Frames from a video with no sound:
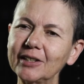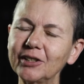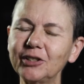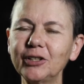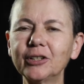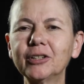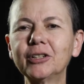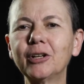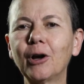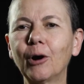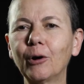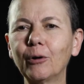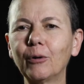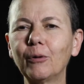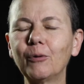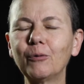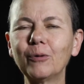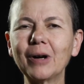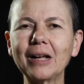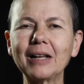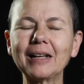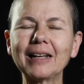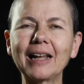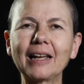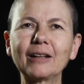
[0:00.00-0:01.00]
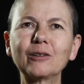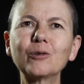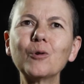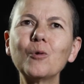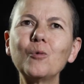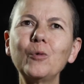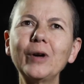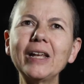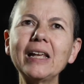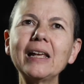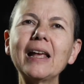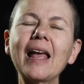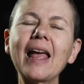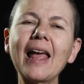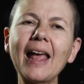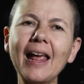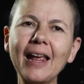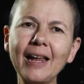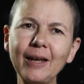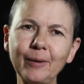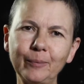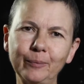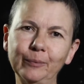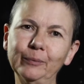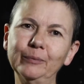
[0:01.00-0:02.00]
you know, like we
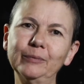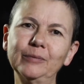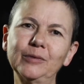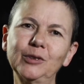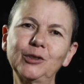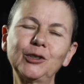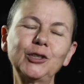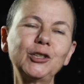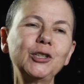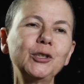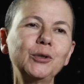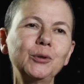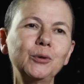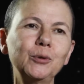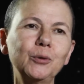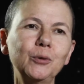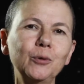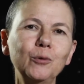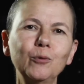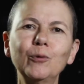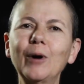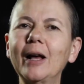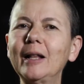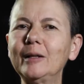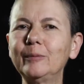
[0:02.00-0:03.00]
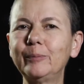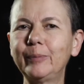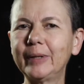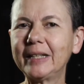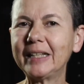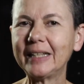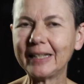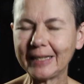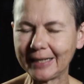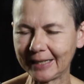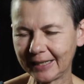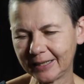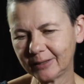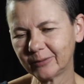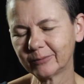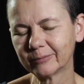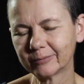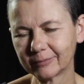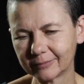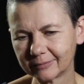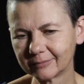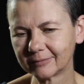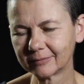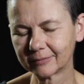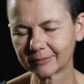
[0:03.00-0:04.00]
aim to well-being,
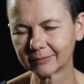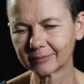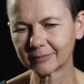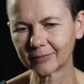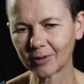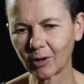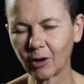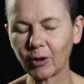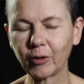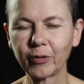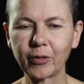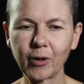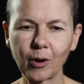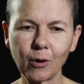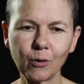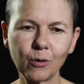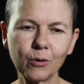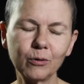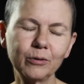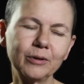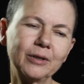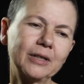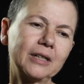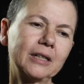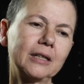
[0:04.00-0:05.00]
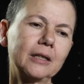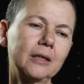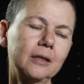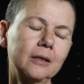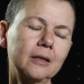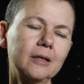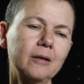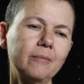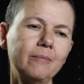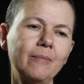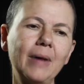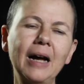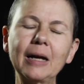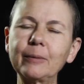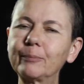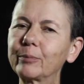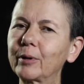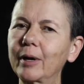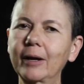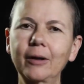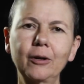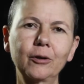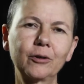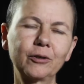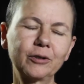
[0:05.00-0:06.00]
although my
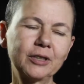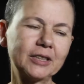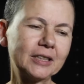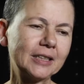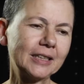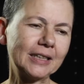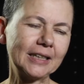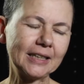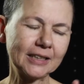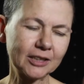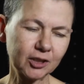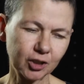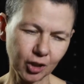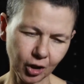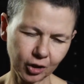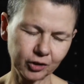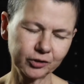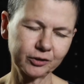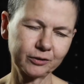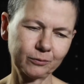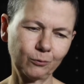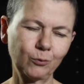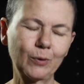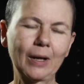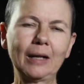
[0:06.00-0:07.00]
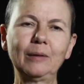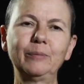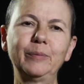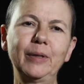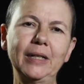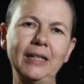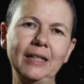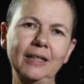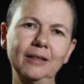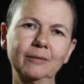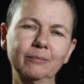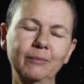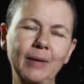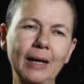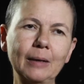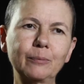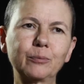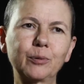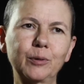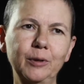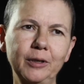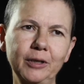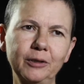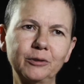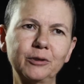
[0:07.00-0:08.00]
priority is not well-being, my
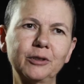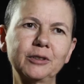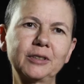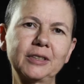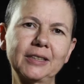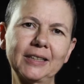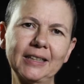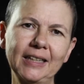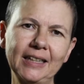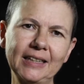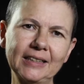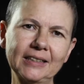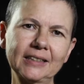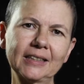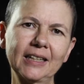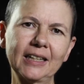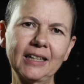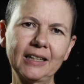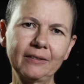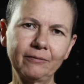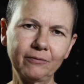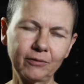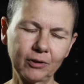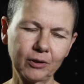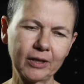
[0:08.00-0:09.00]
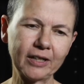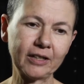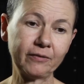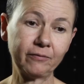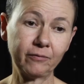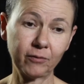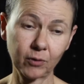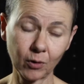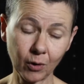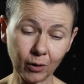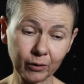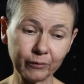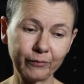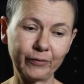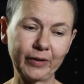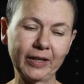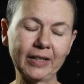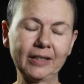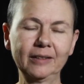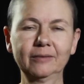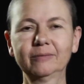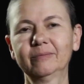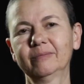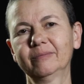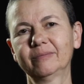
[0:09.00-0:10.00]
priority is
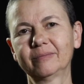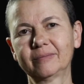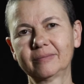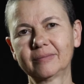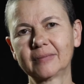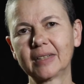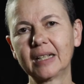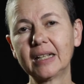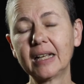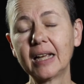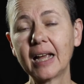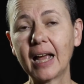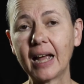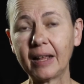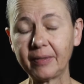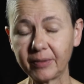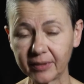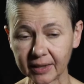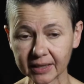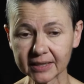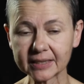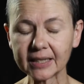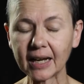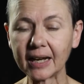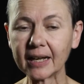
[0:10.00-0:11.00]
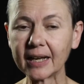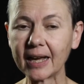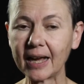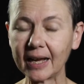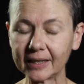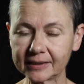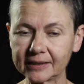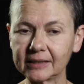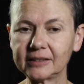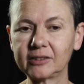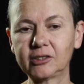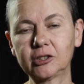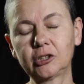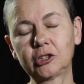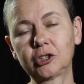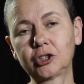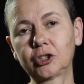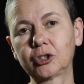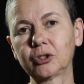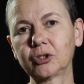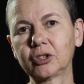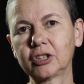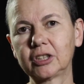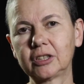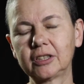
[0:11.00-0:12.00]
evolving. And this I had
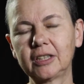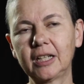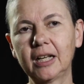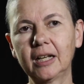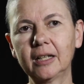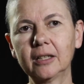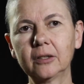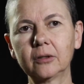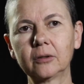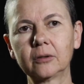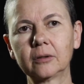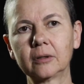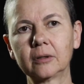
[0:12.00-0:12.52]
understood, yeah?